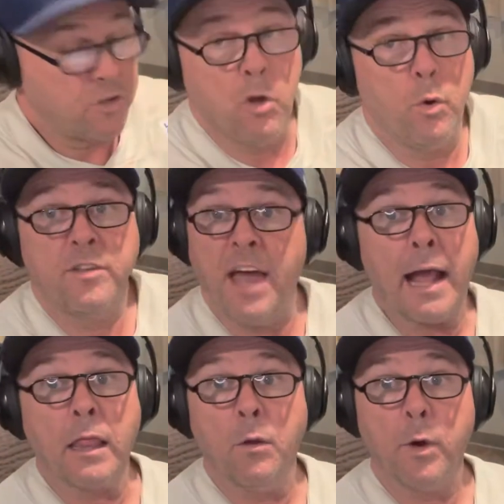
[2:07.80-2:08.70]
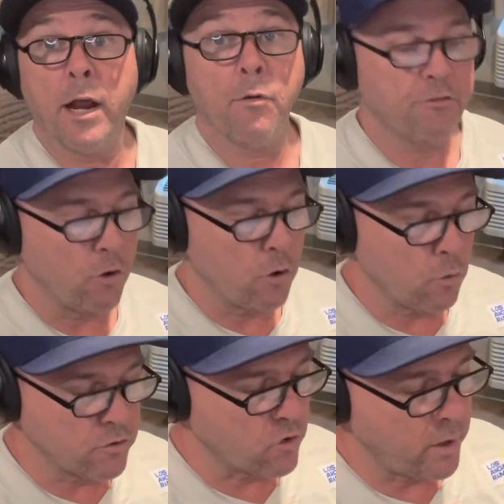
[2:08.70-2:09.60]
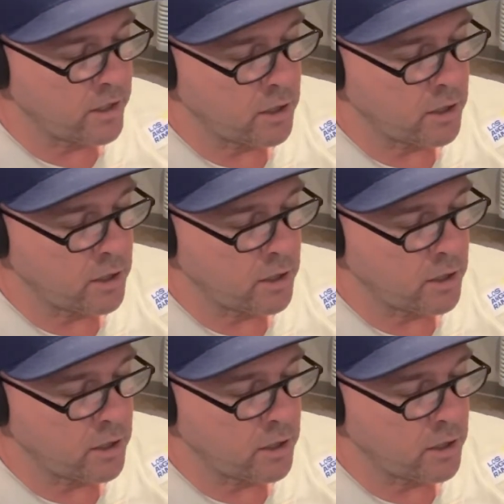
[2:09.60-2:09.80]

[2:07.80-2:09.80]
knew exactly what Arizona was going to